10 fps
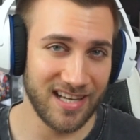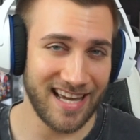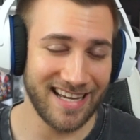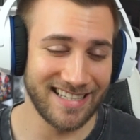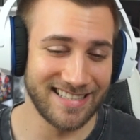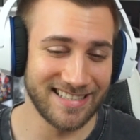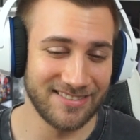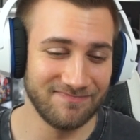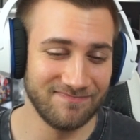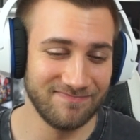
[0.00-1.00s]

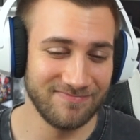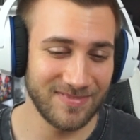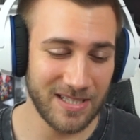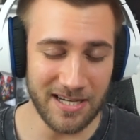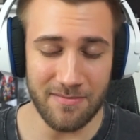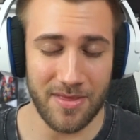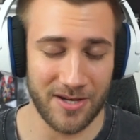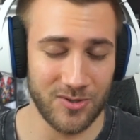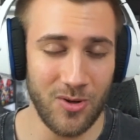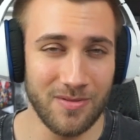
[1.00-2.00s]
And yeah, that
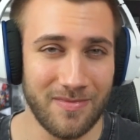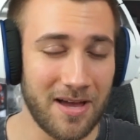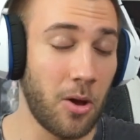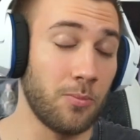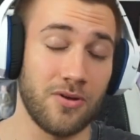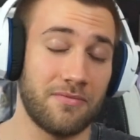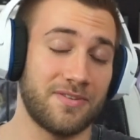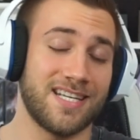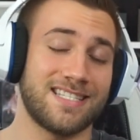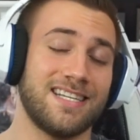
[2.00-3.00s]
is all. I hope you have a
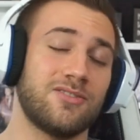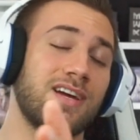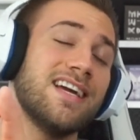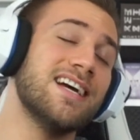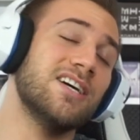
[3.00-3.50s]
fantastic day today.